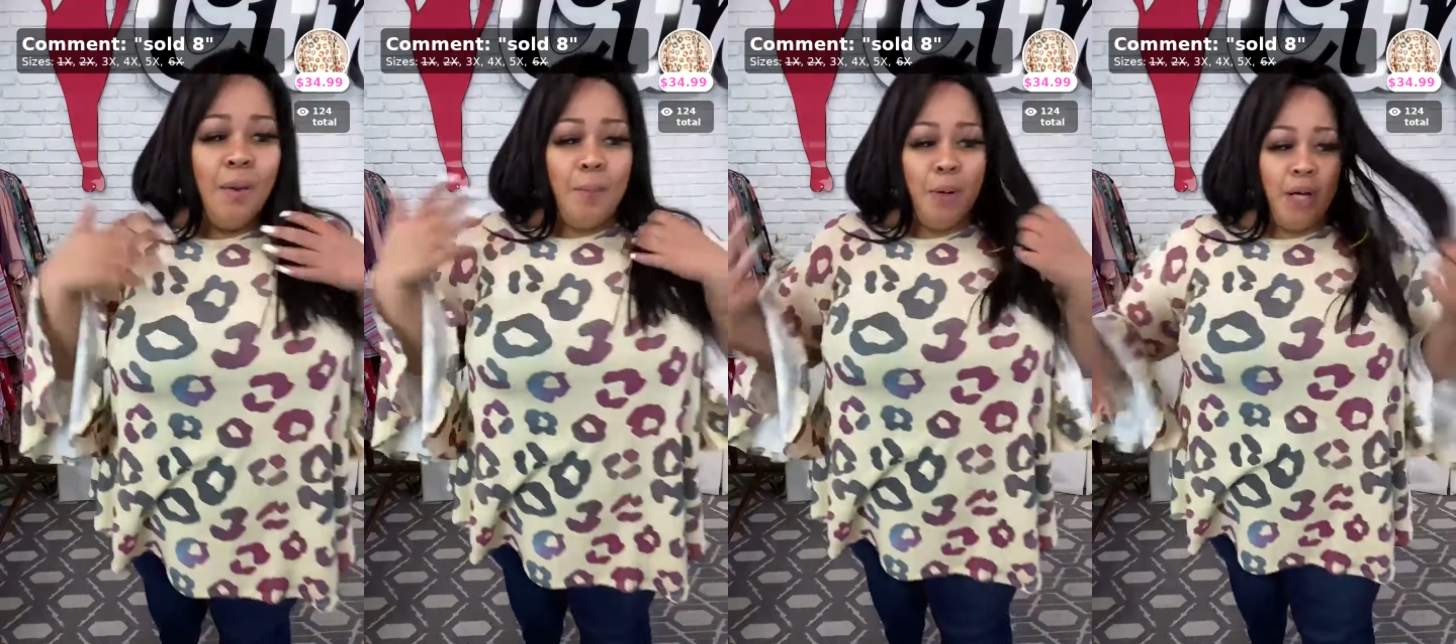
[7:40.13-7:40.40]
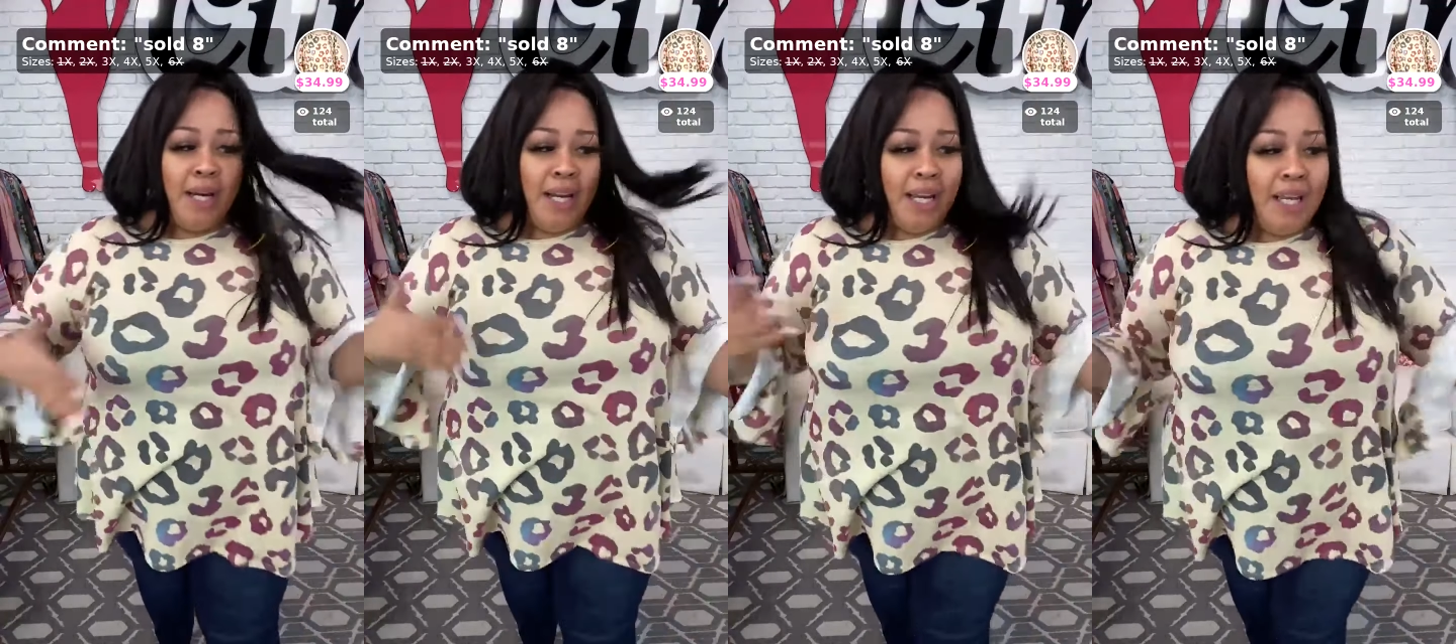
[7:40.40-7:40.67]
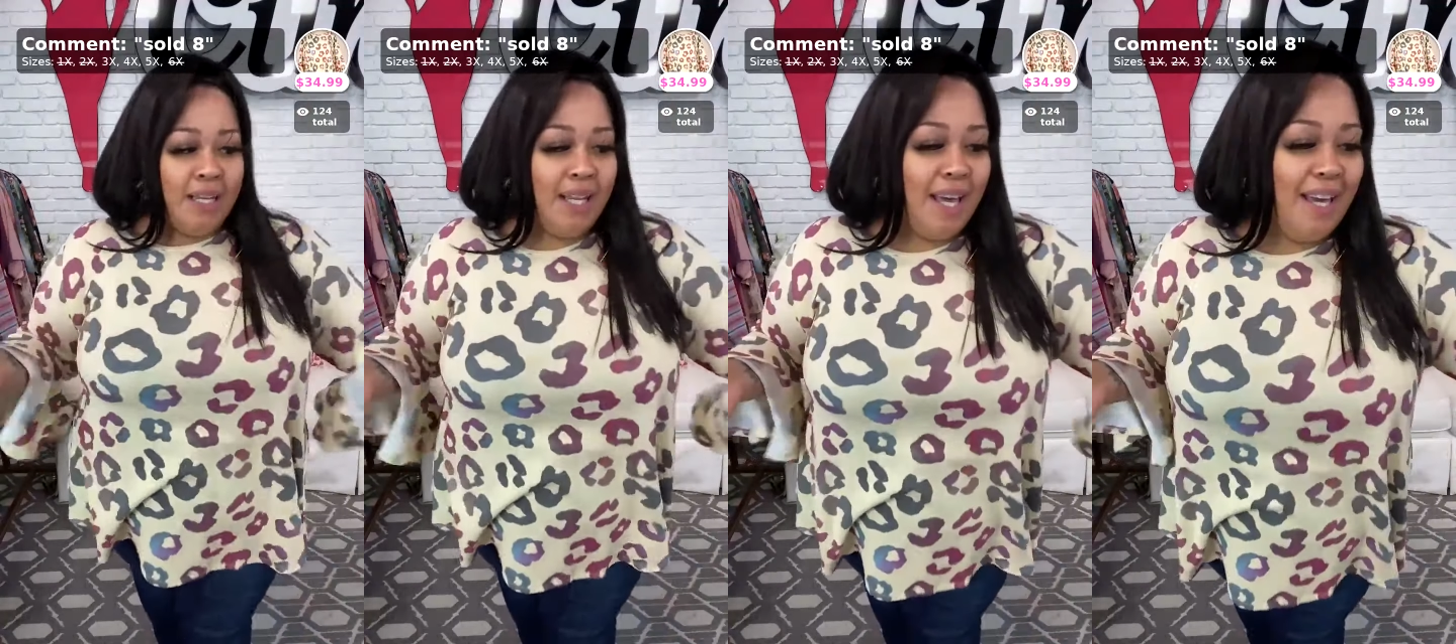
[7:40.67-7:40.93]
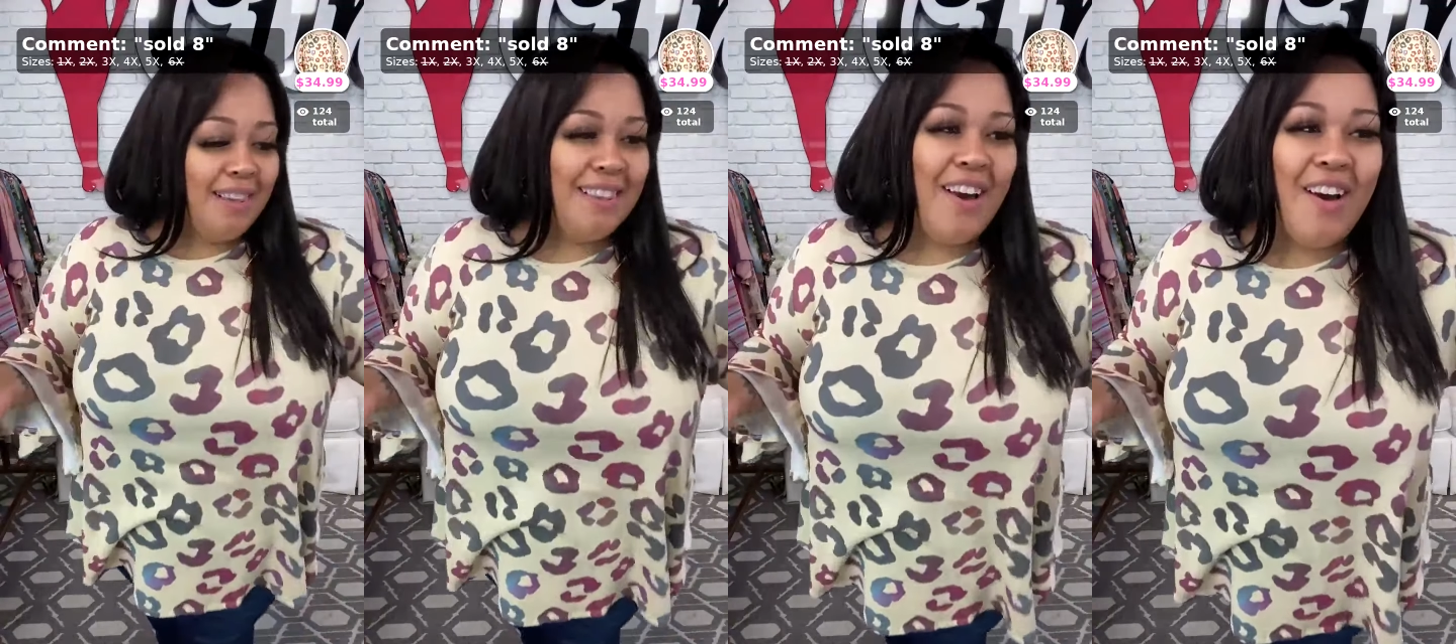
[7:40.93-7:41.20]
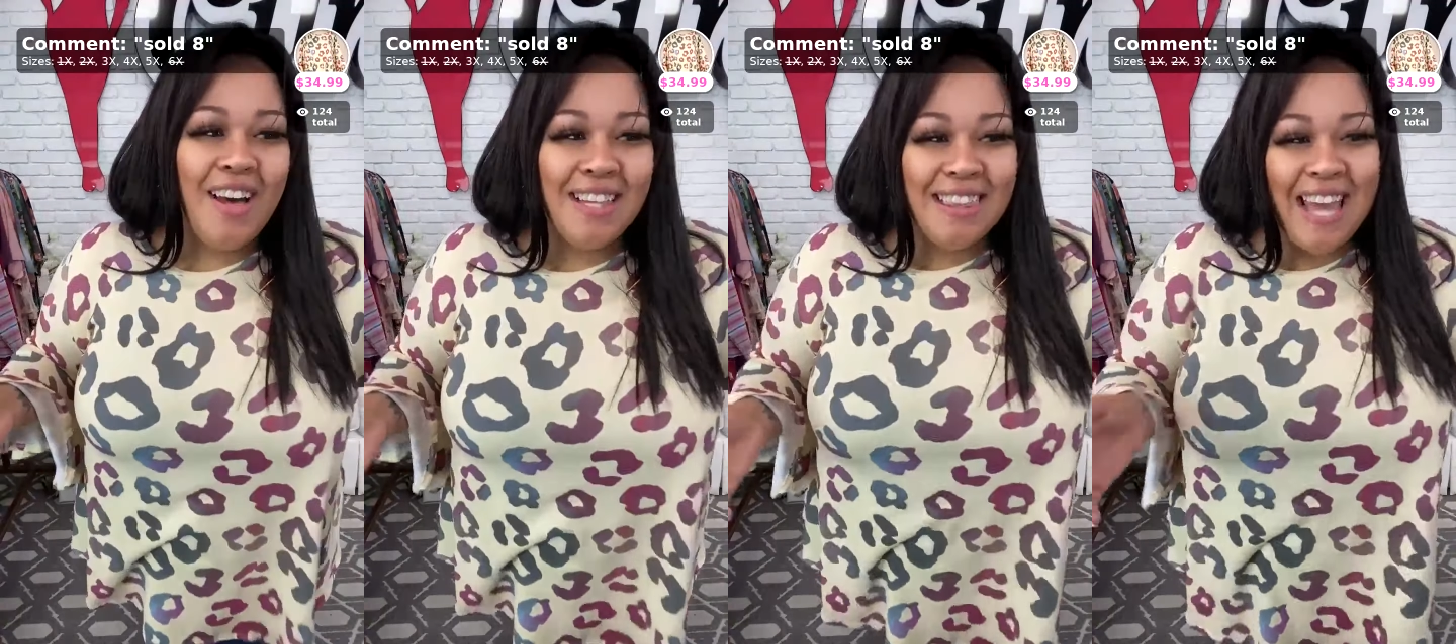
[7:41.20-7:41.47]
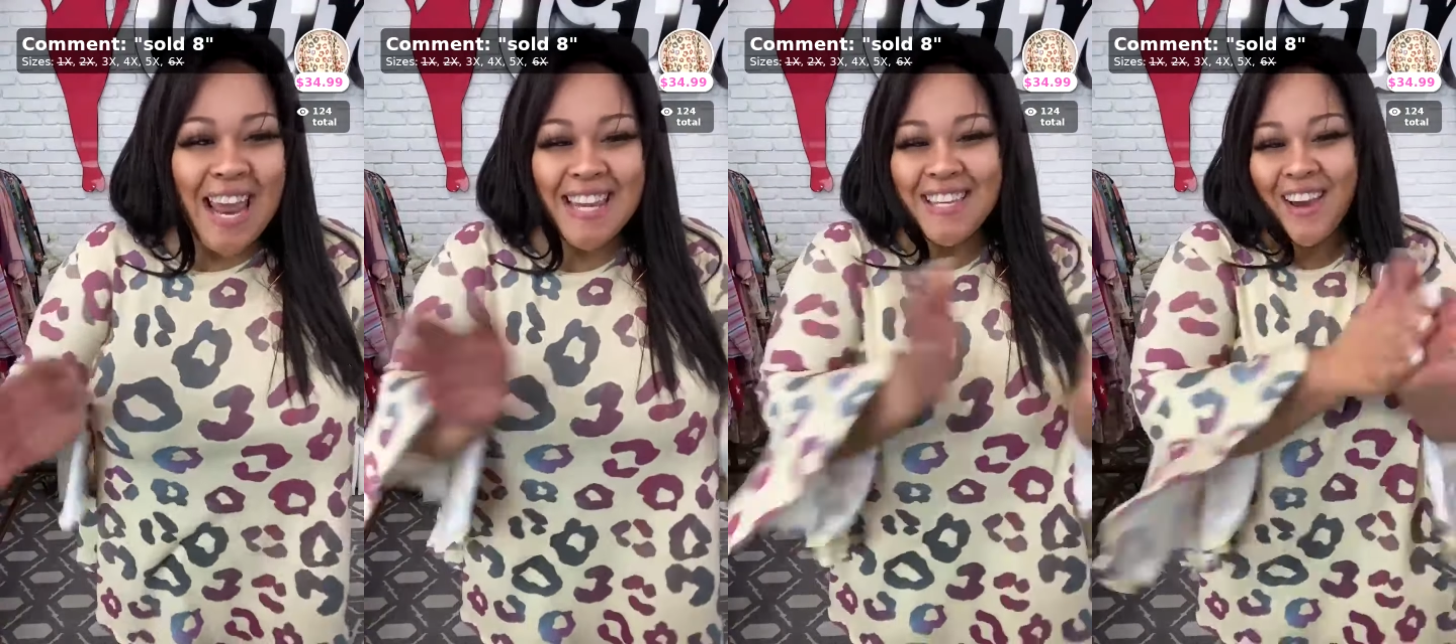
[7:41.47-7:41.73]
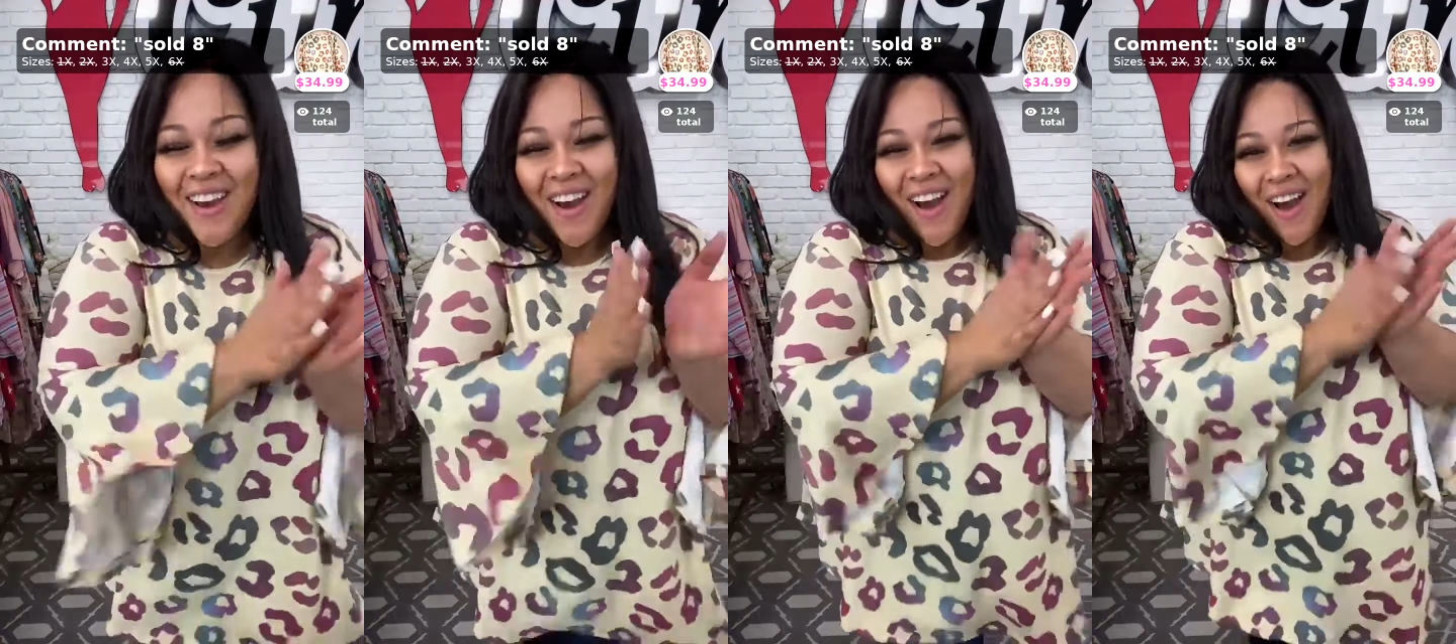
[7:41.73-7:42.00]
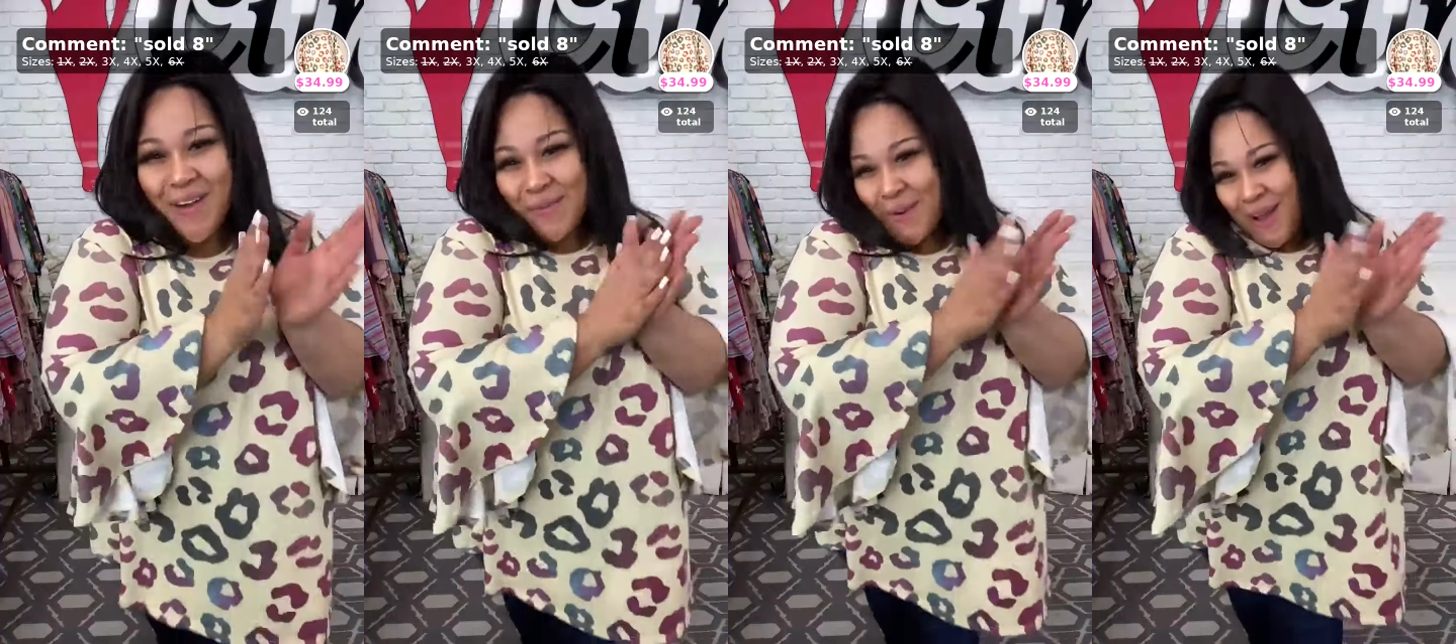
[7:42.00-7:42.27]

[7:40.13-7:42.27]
put it in the oh thank God.